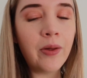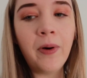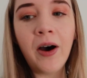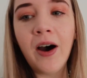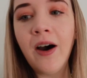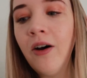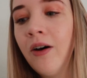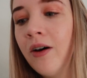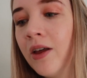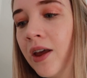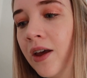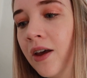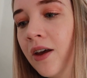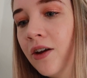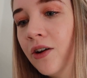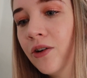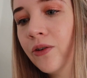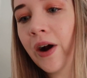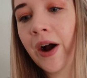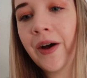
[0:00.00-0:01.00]
pile,
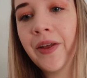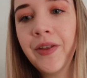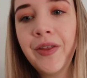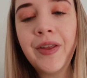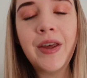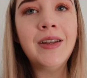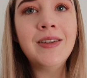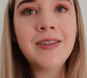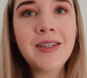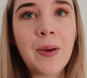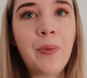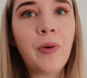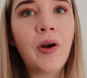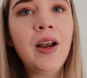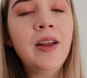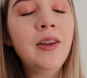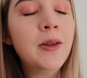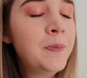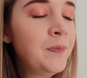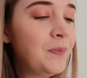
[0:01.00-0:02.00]
rather than
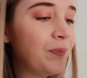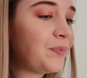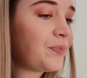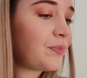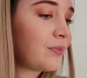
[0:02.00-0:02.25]
separating them.